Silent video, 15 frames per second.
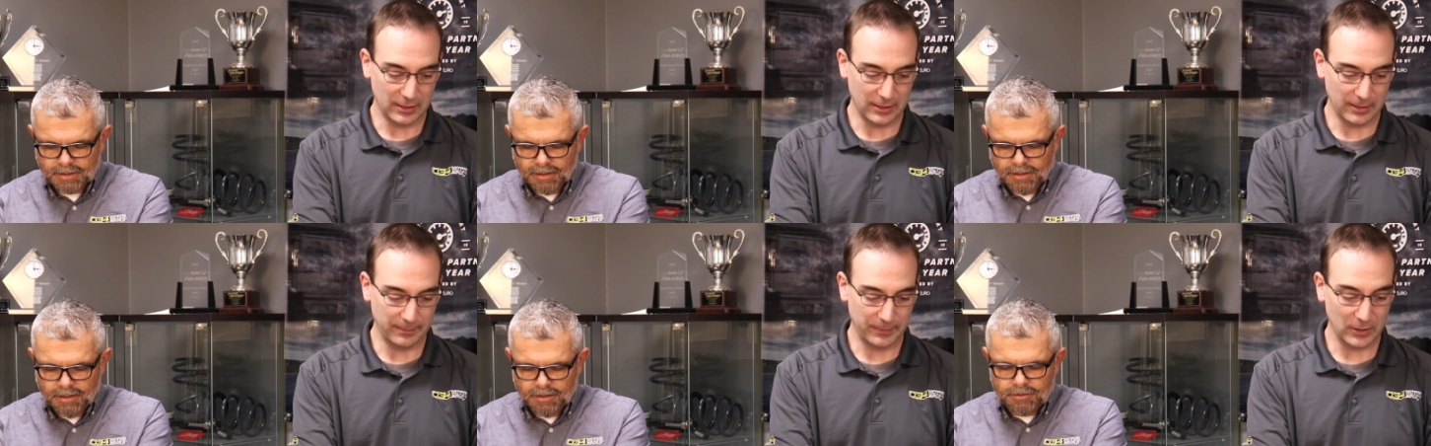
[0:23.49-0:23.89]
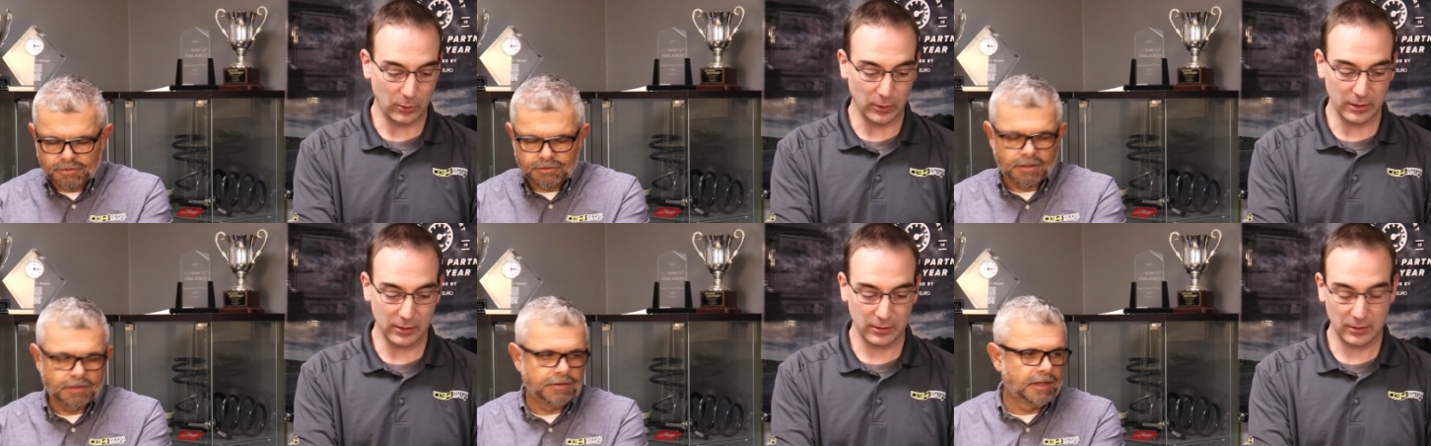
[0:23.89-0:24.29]
Speaker 1: Um,
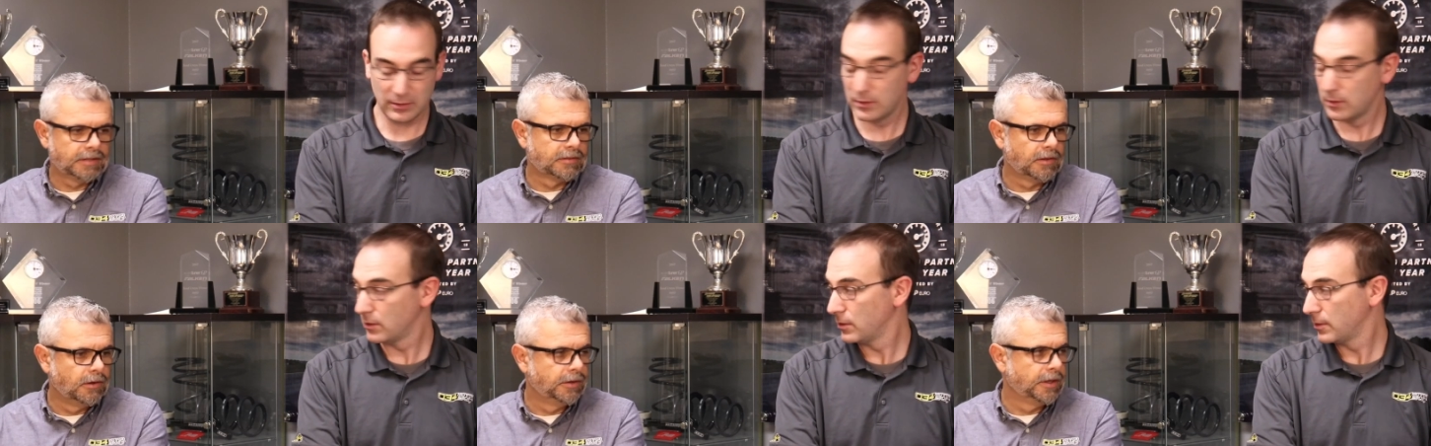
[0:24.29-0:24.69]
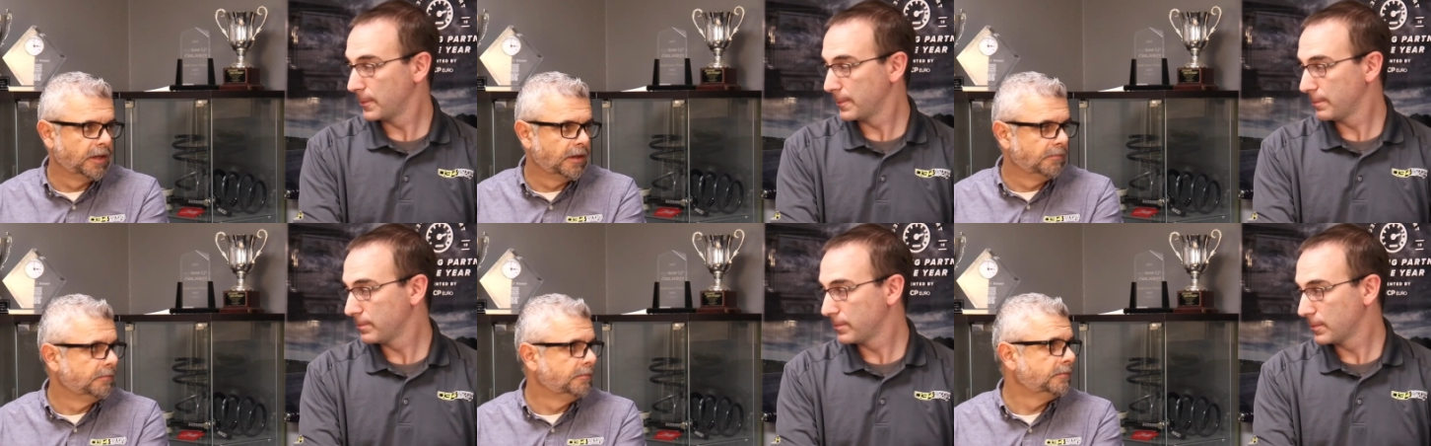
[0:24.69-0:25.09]
Usually, oil, if it has an
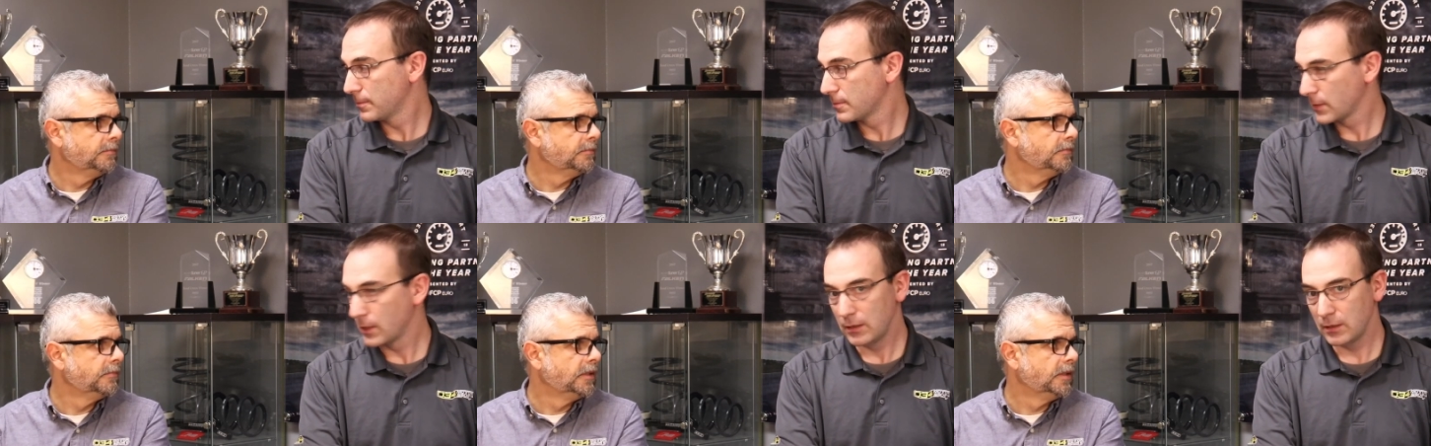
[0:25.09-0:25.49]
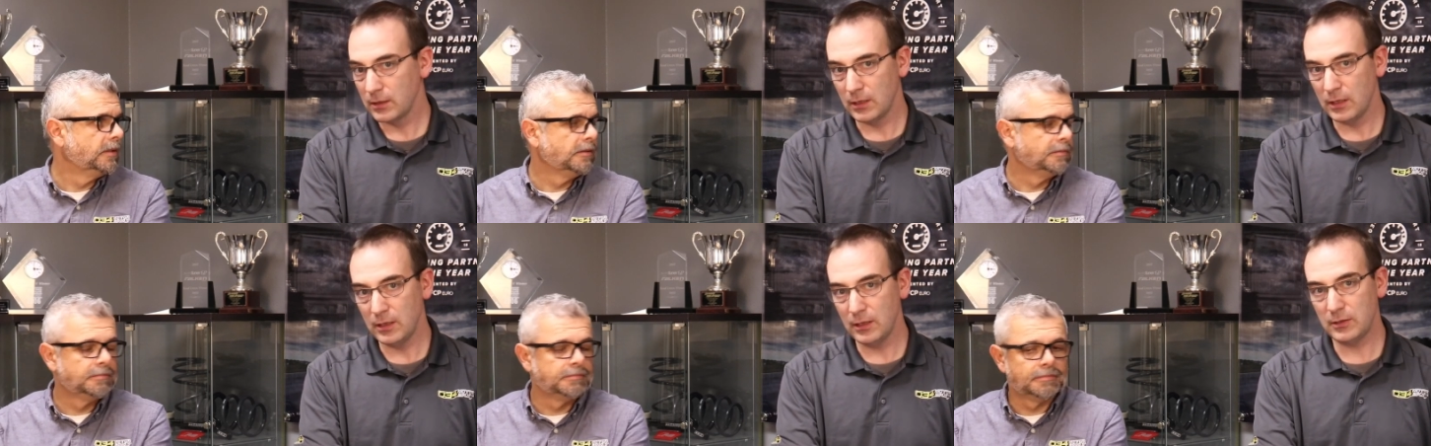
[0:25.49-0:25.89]
OEM
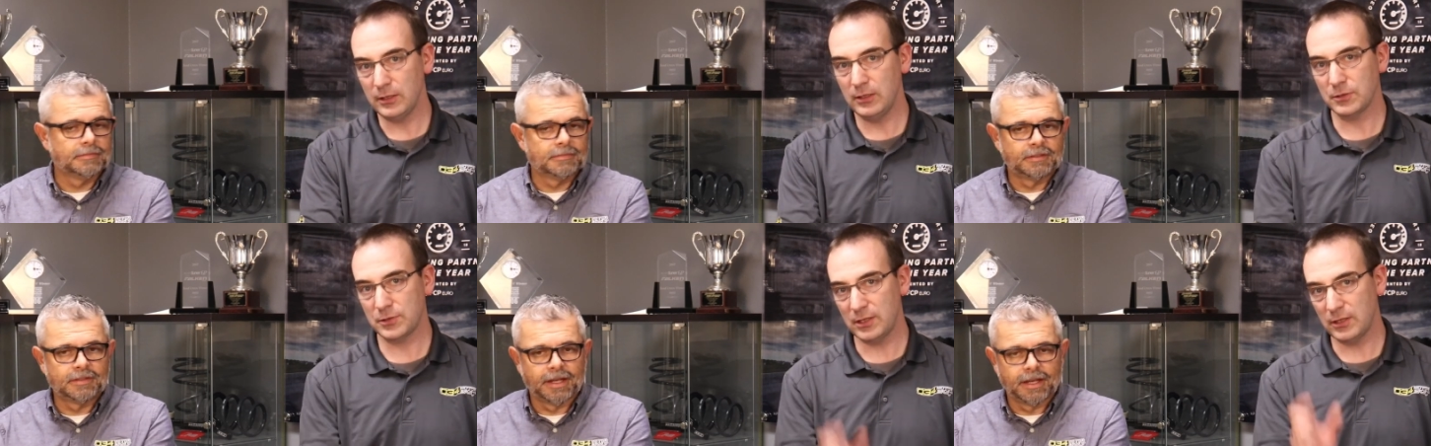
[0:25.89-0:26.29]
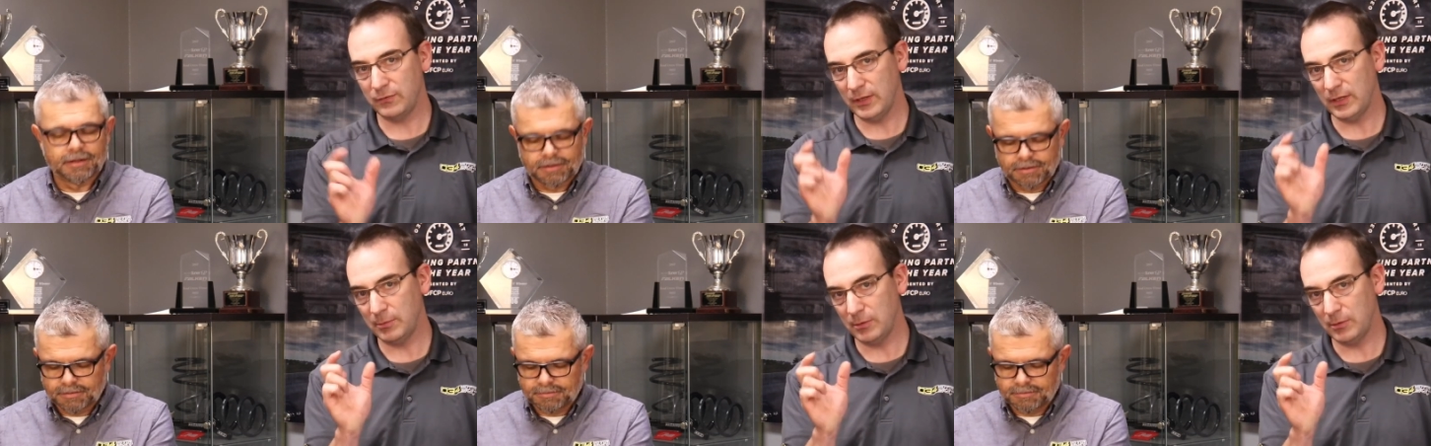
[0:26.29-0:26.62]
uh, it, you'll standard.